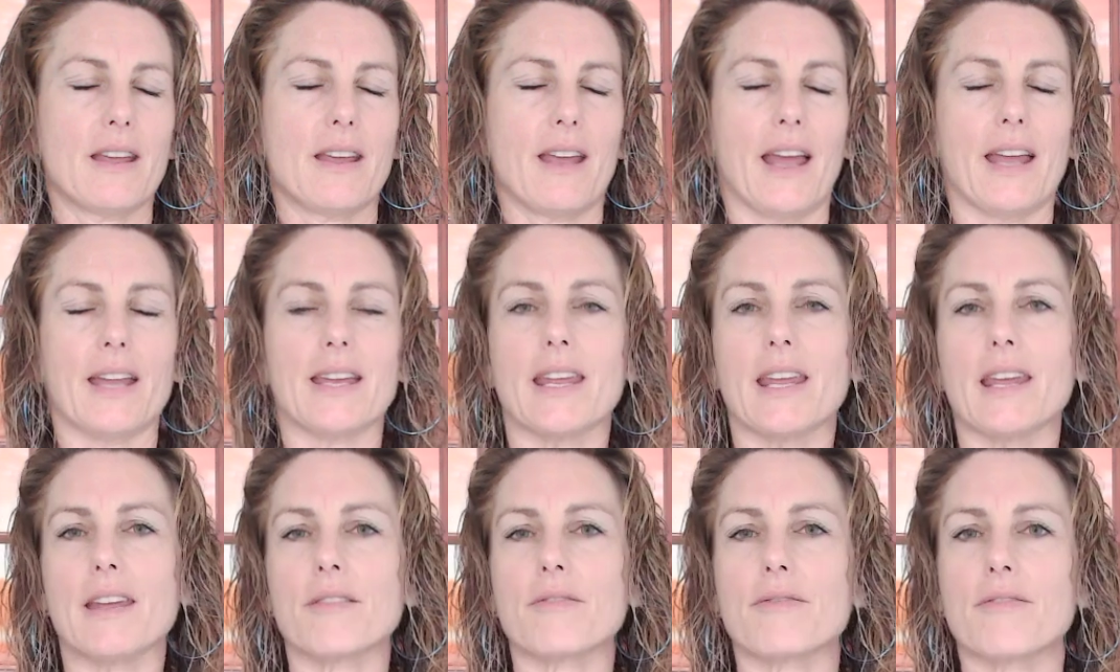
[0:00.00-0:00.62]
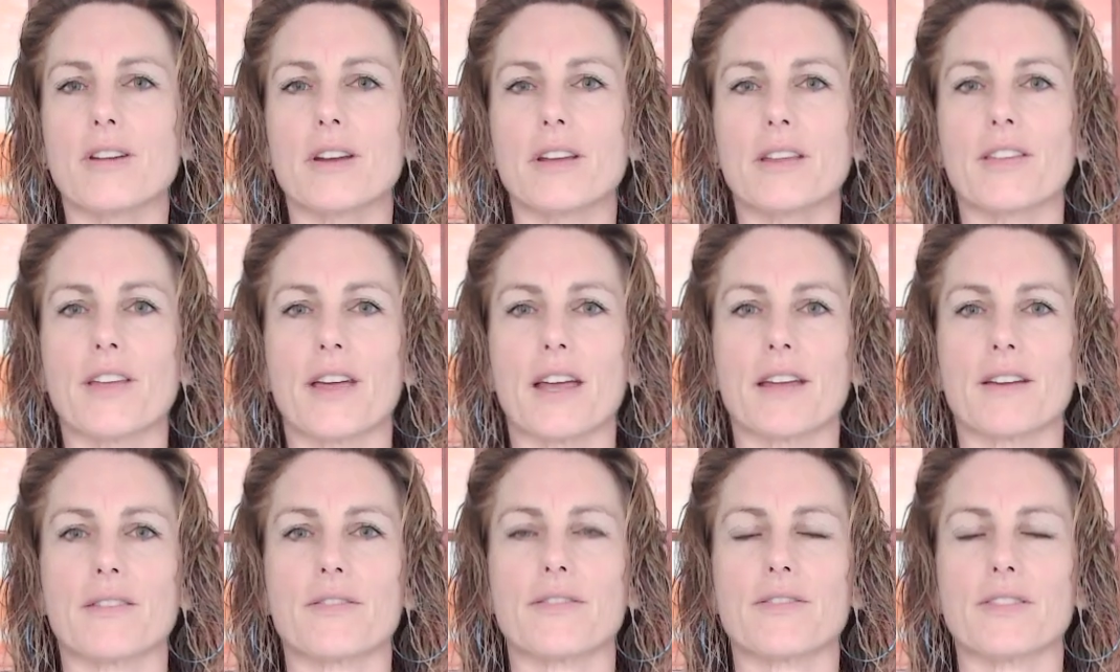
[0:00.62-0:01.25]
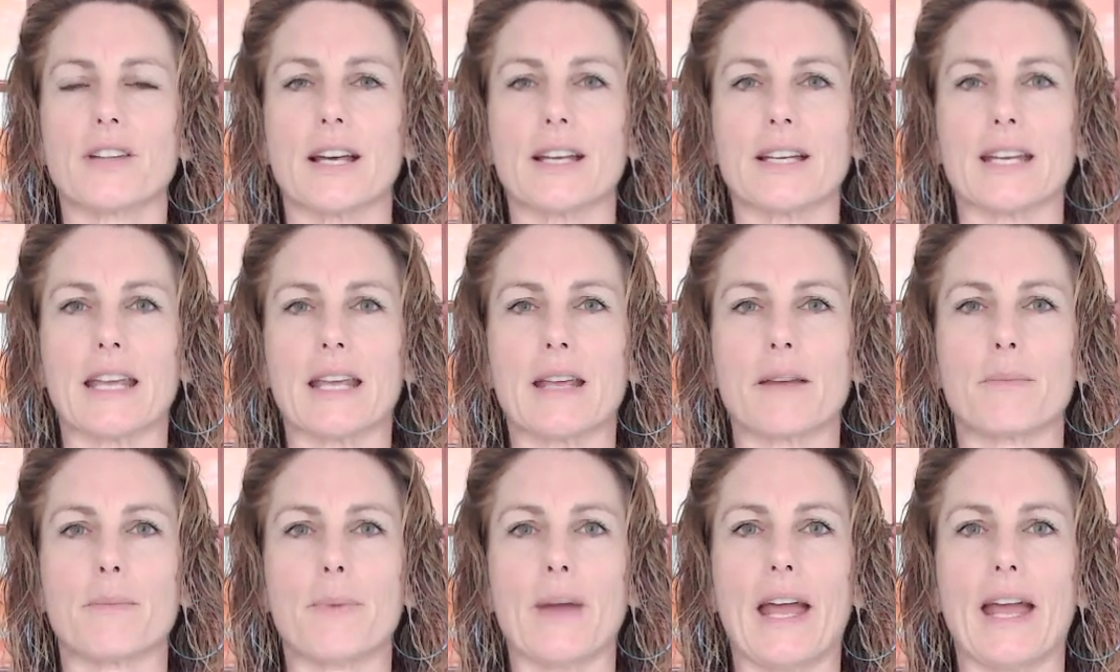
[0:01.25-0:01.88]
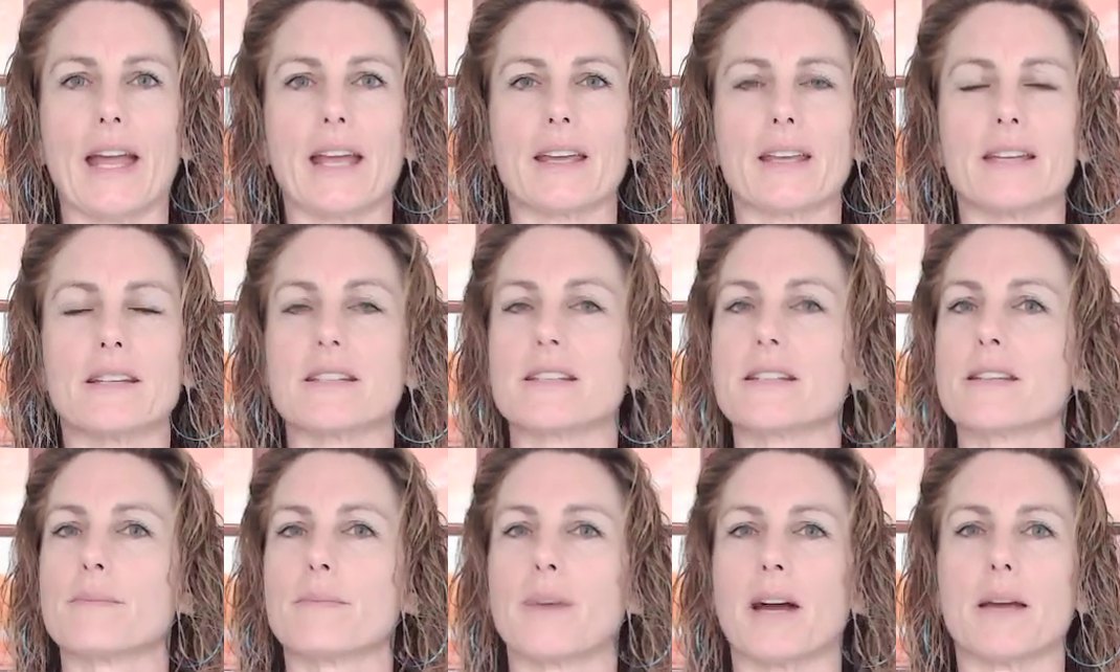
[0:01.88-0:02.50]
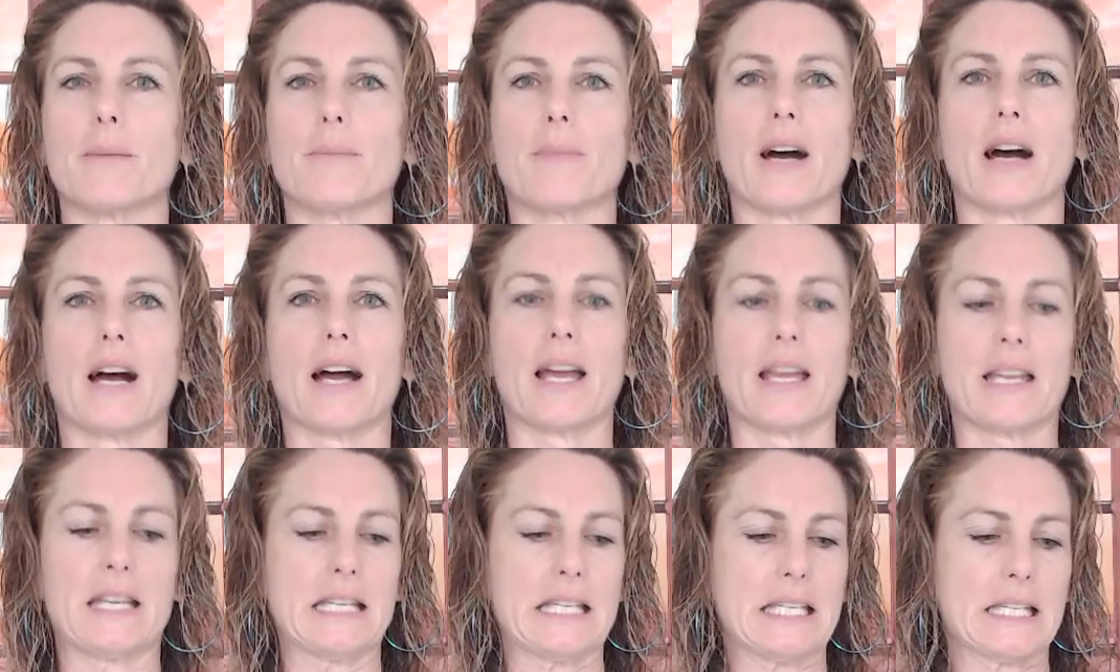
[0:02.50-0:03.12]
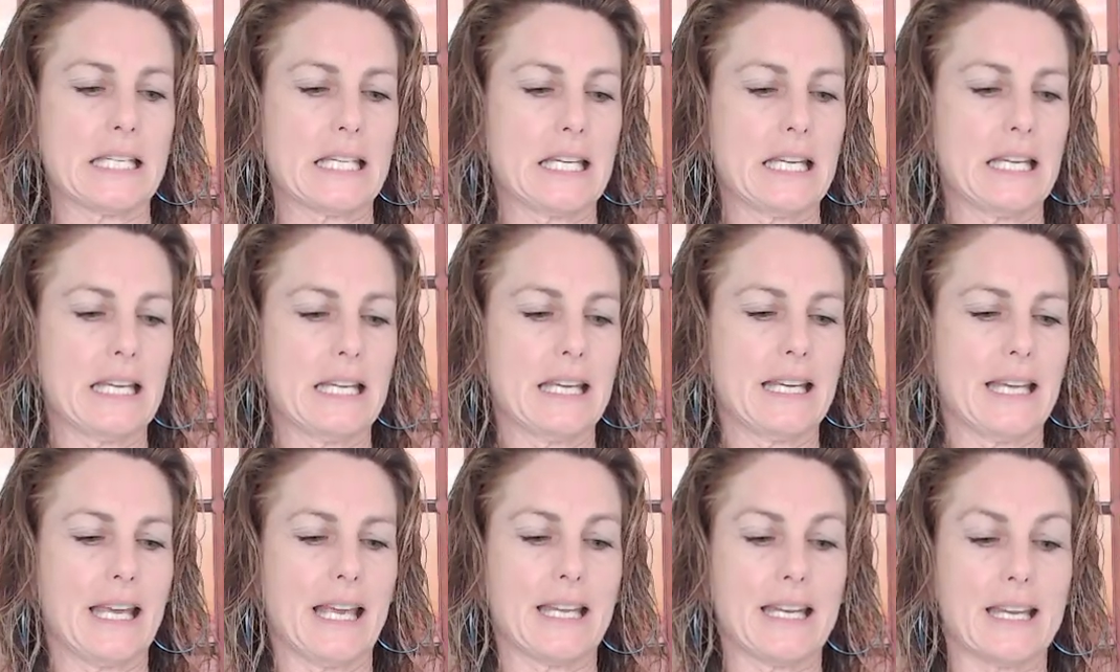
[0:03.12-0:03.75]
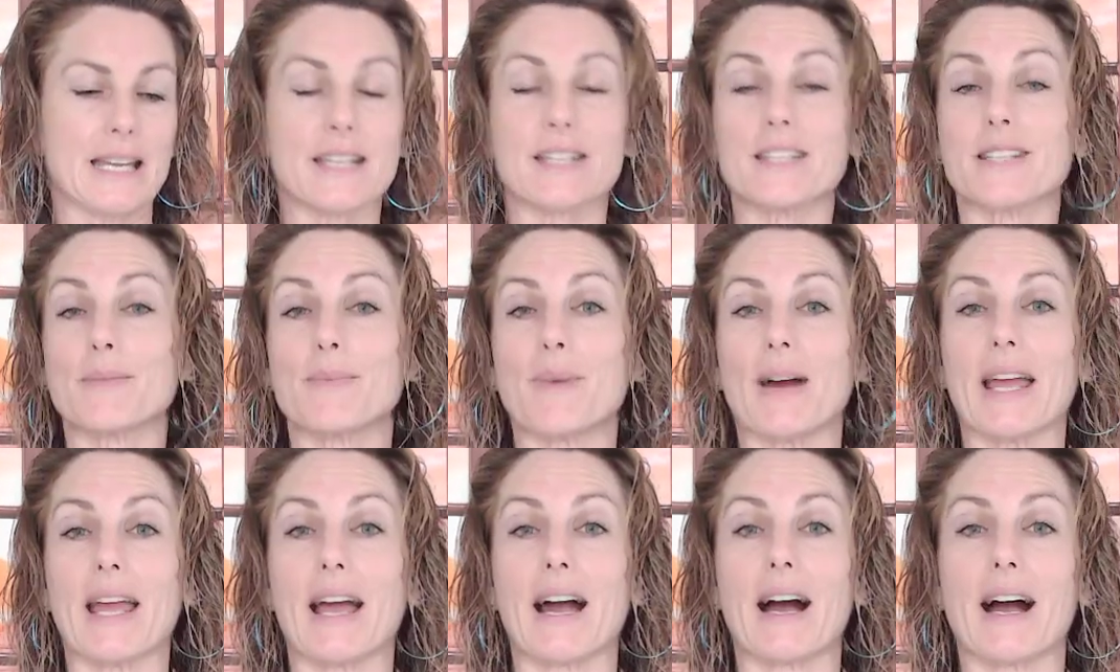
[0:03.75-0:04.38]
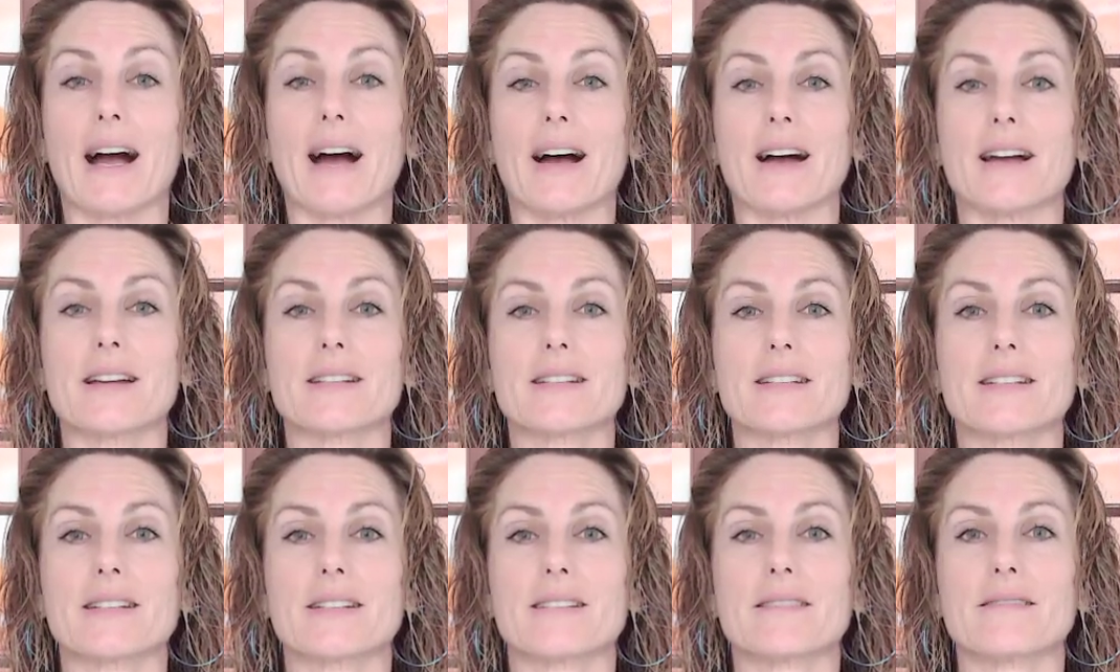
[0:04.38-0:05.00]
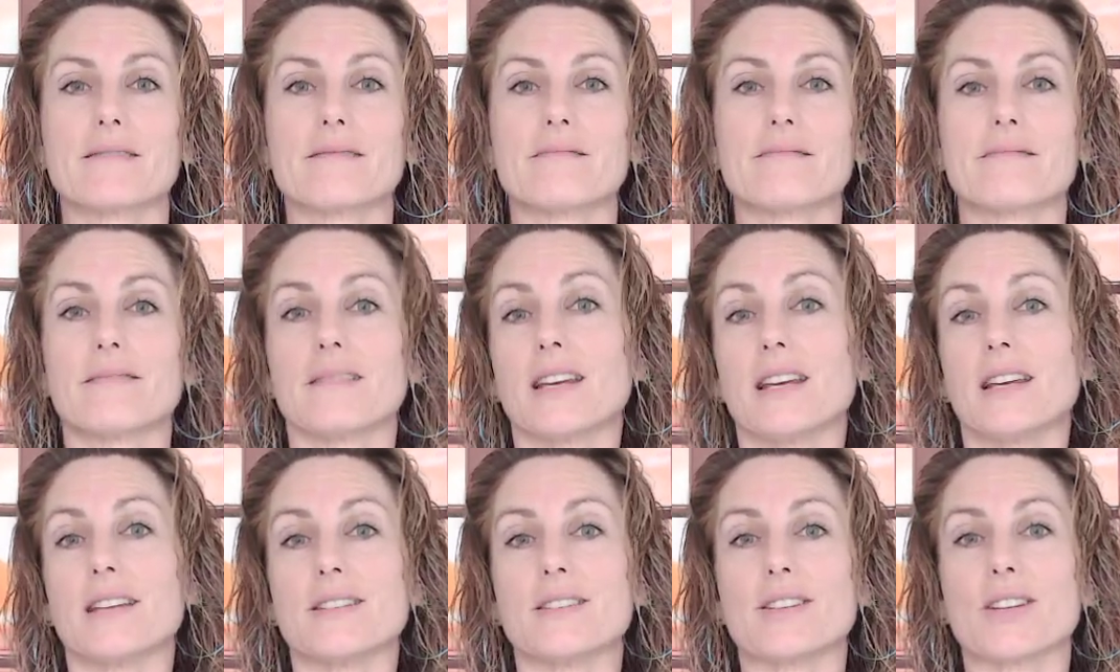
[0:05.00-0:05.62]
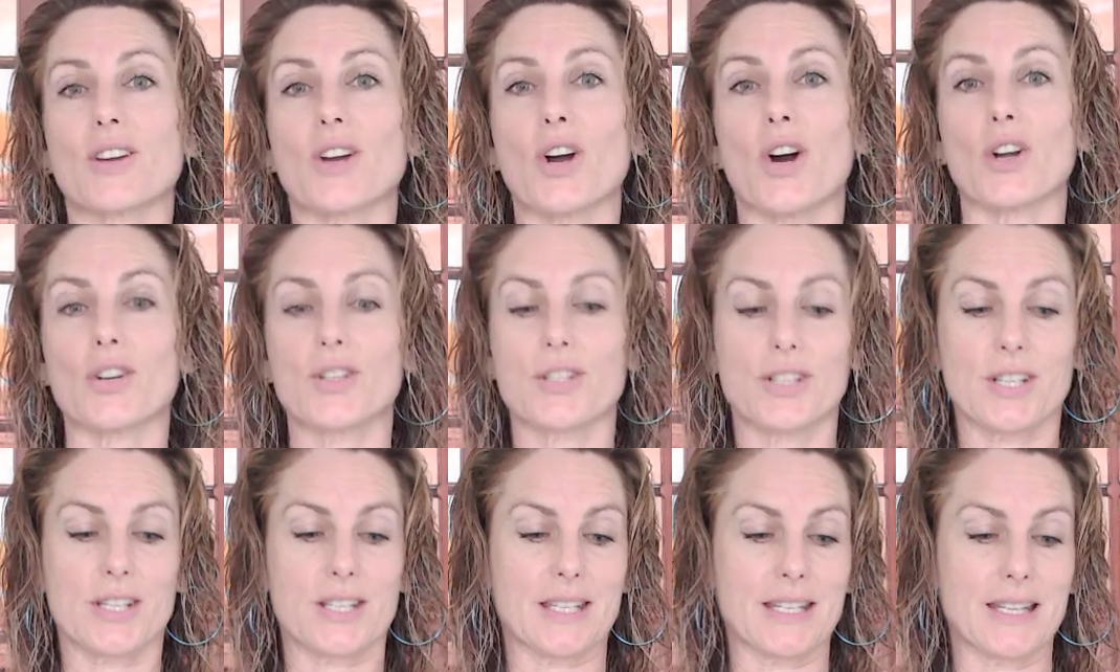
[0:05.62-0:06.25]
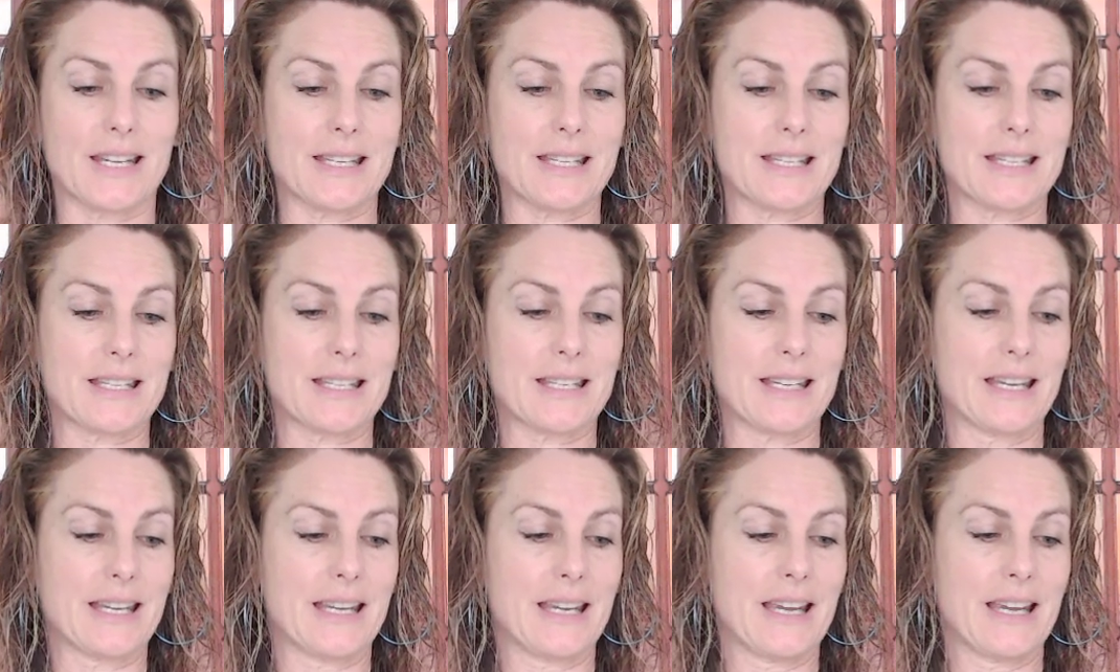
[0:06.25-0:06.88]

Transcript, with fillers: and everything flooding back into my mind and into my heart, into consciousness.